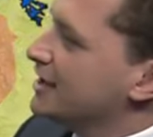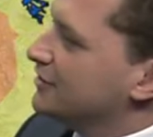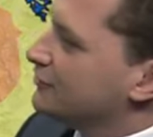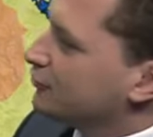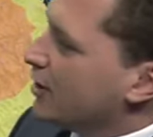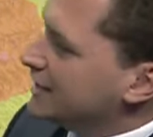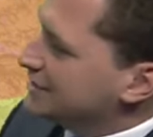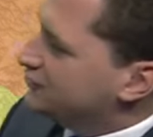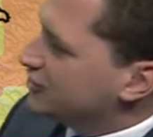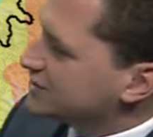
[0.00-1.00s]
The front
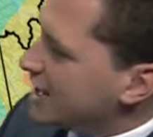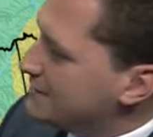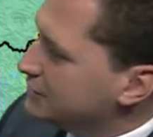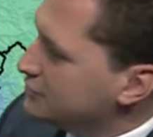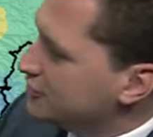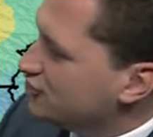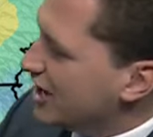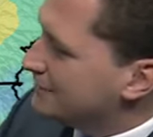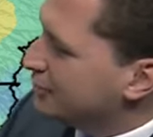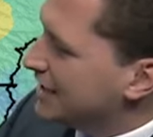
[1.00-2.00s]
is just coming through the
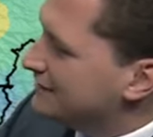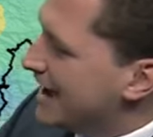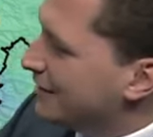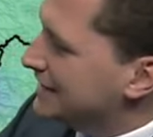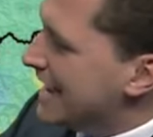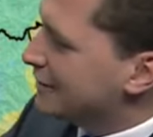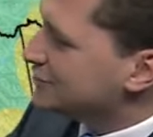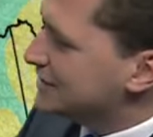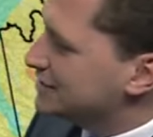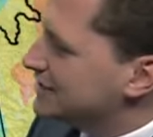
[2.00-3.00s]
Champlain Valley now,
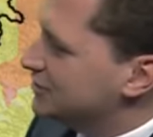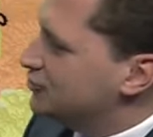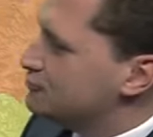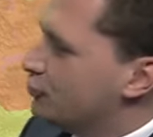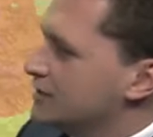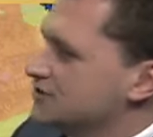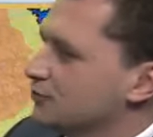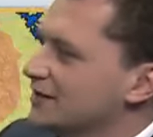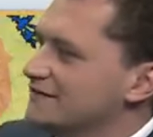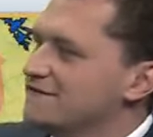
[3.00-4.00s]
so you see dew points are
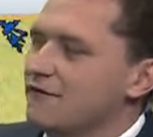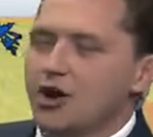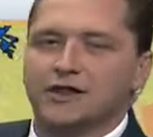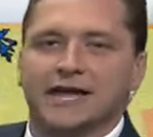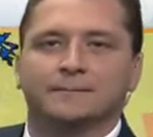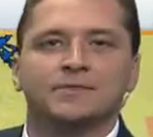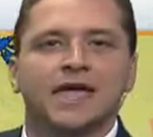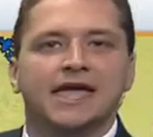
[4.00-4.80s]
really falling